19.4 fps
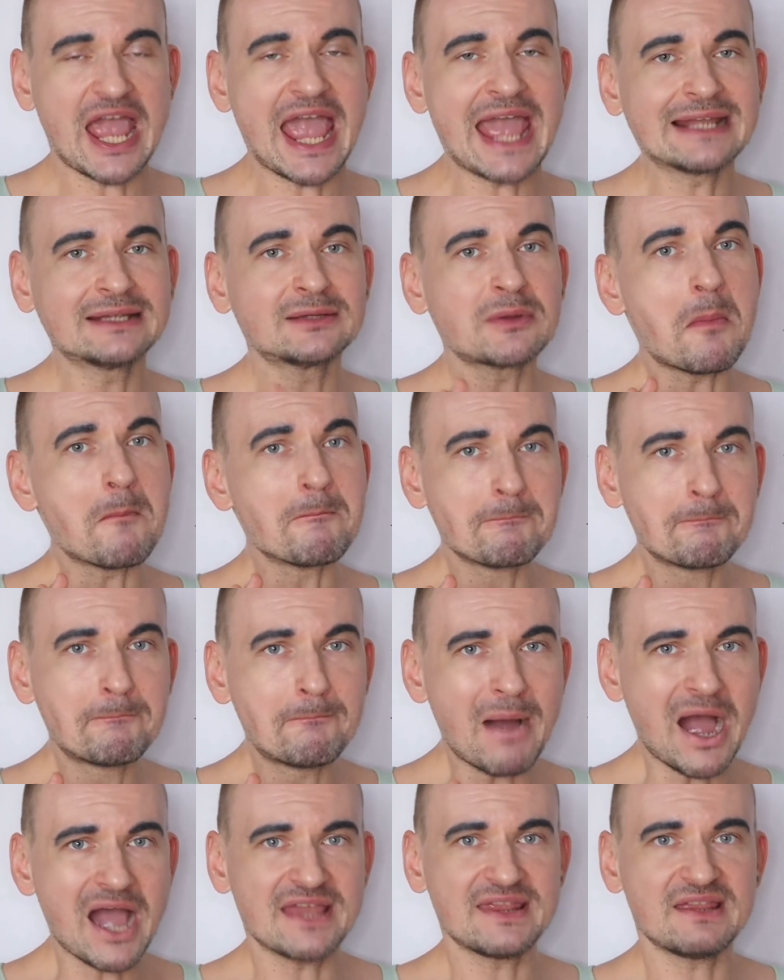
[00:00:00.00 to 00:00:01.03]
And
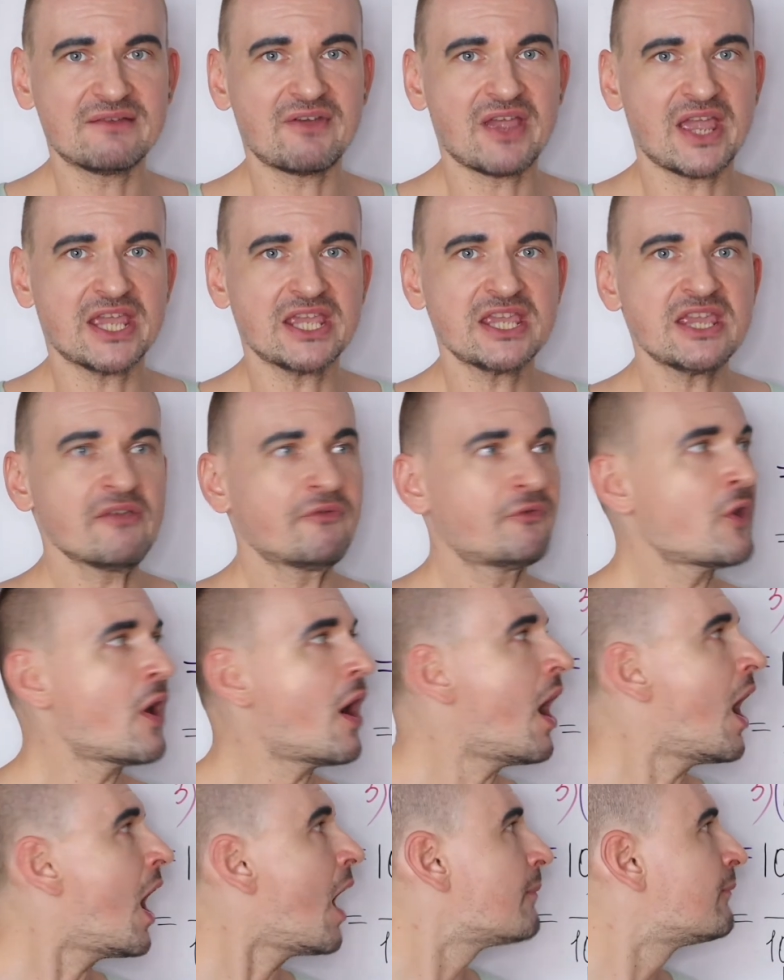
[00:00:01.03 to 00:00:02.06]
by the way, if
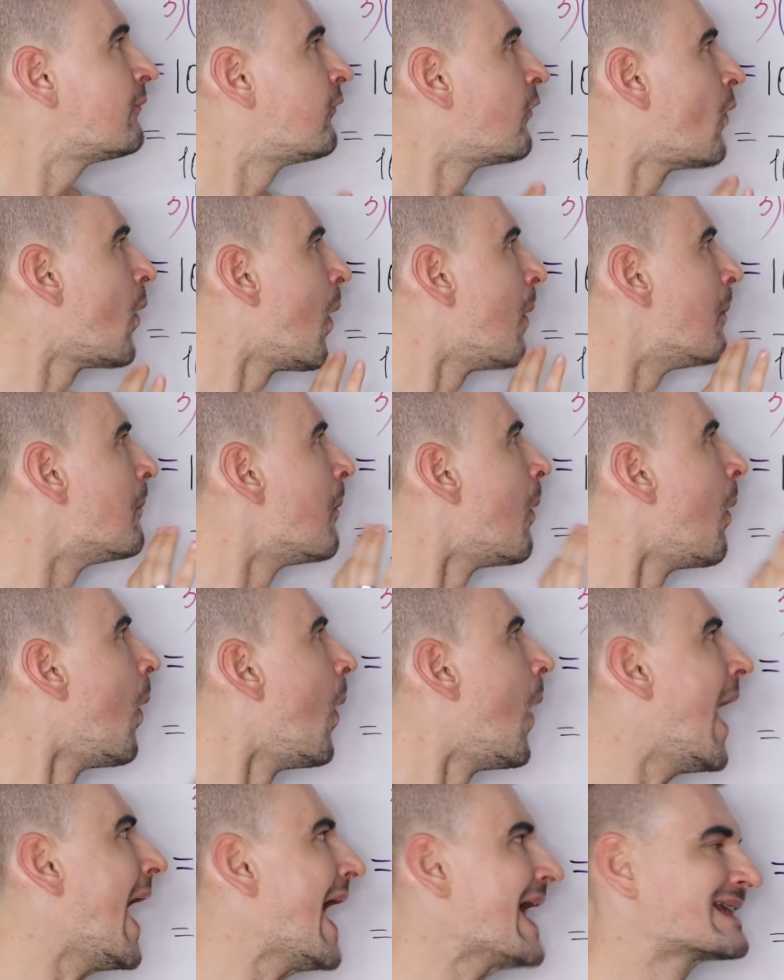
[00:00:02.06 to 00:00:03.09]
you're up for
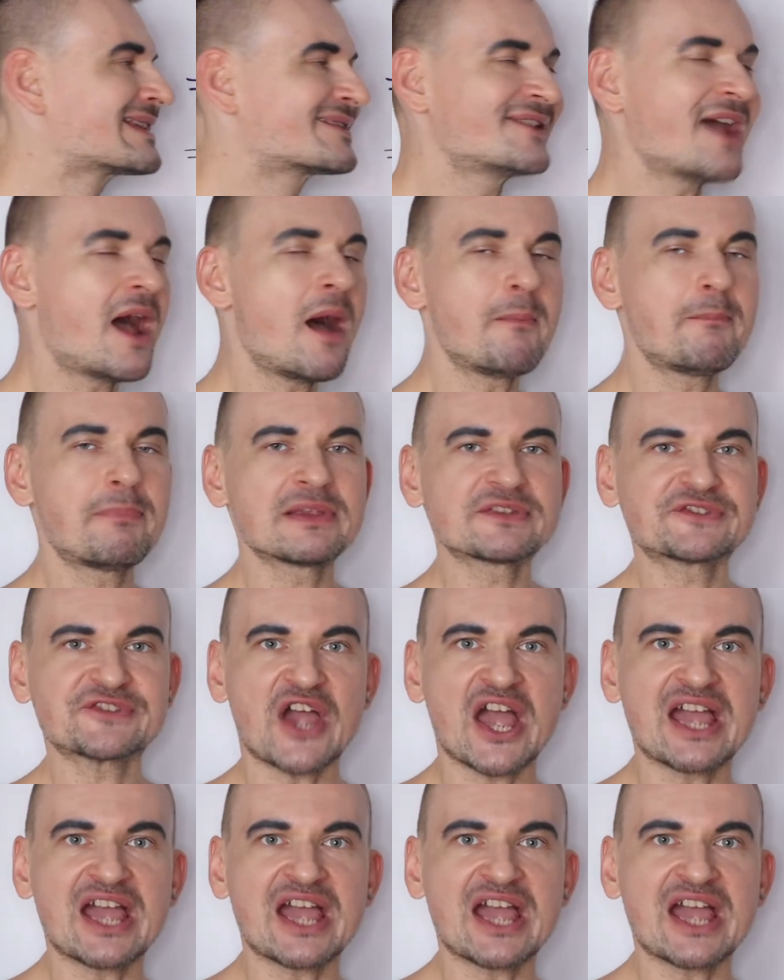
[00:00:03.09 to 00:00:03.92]
more examples,